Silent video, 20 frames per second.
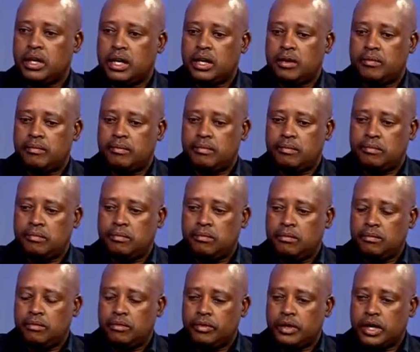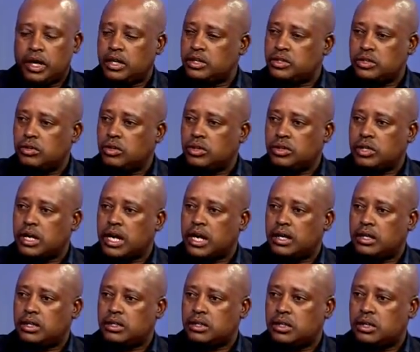It is not
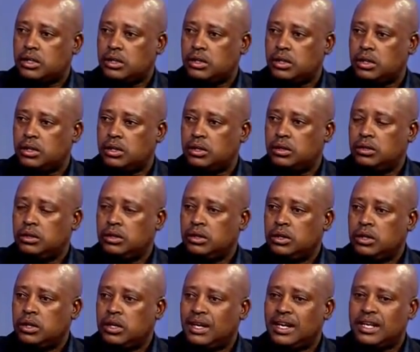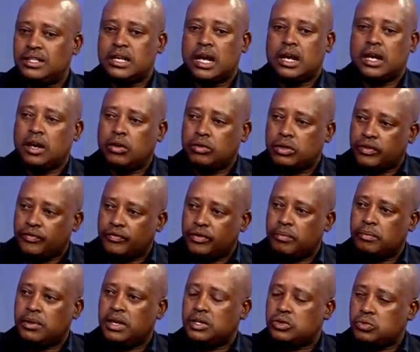right, you know. Let's allow the
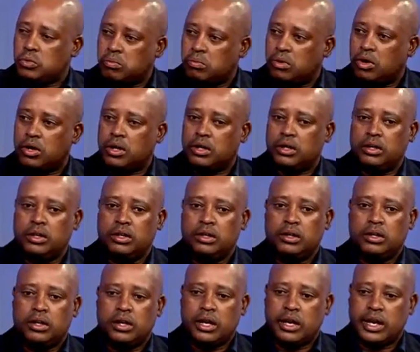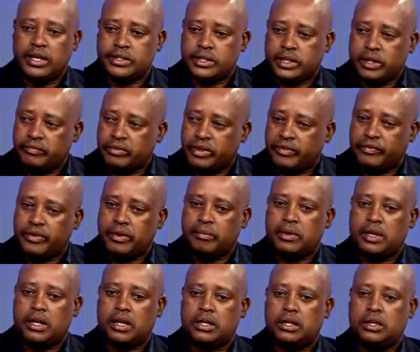family to mourn. Let's give the
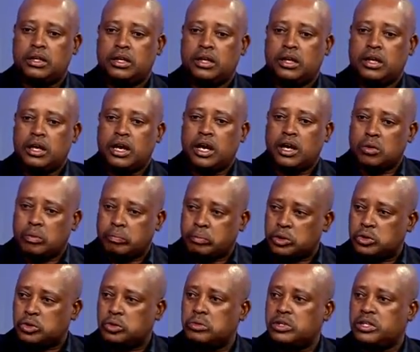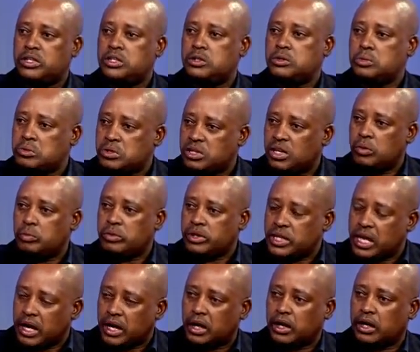family an opportunity to deal
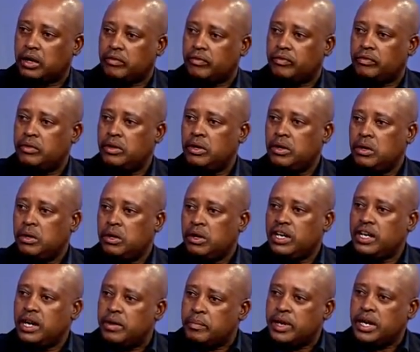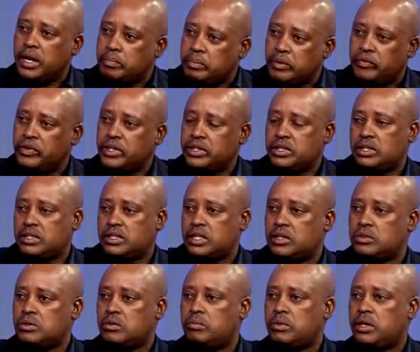with their grief in a manner befitting
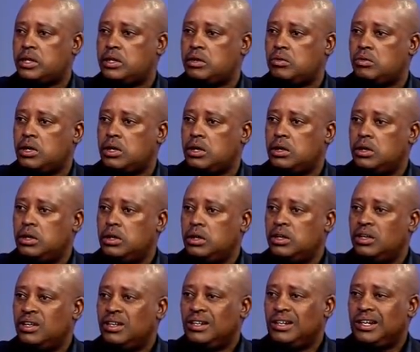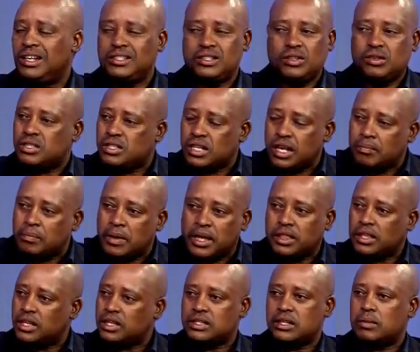Senzo Meyiwa. Let's not say
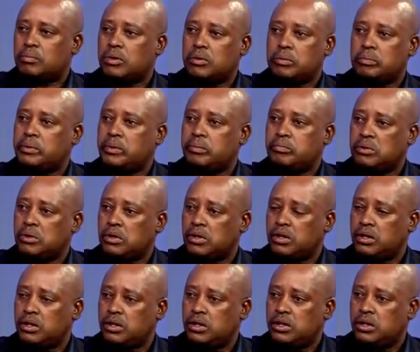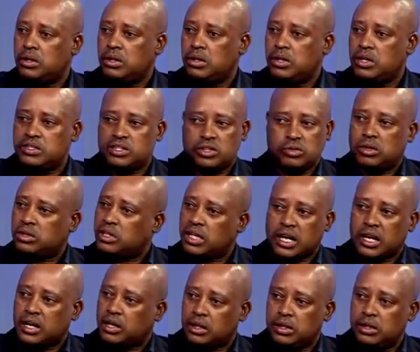bad things about people. It's
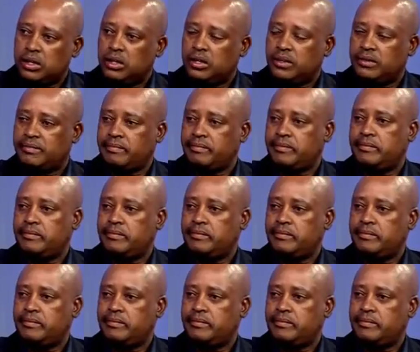not right.